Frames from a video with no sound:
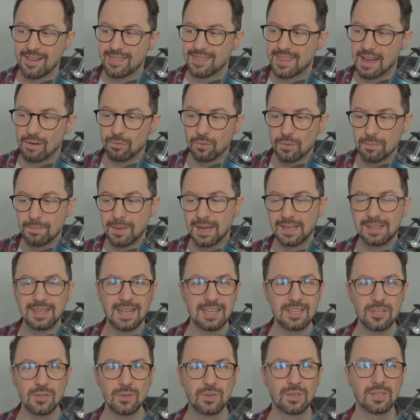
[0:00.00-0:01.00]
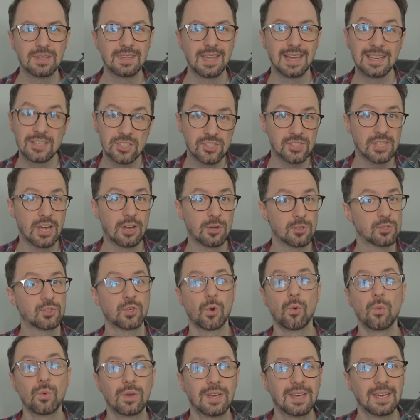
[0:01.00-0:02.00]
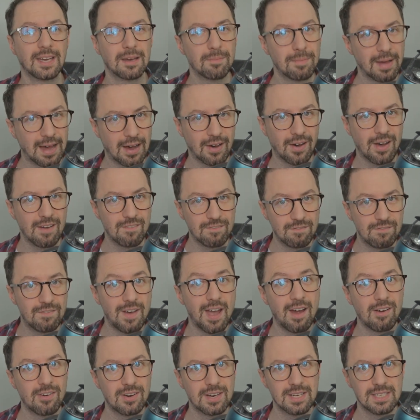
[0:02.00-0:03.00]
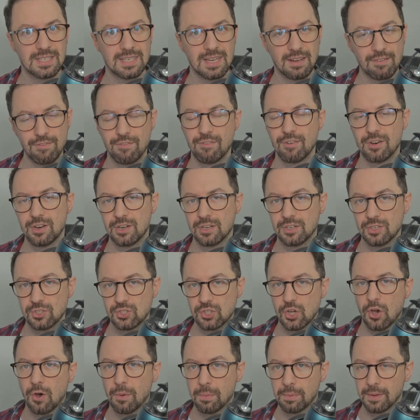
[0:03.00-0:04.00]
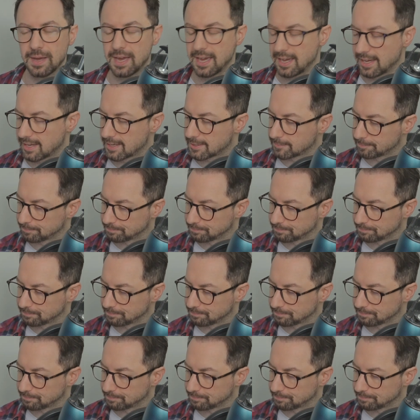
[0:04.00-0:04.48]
That will mean that you can then start talking about a very different topic.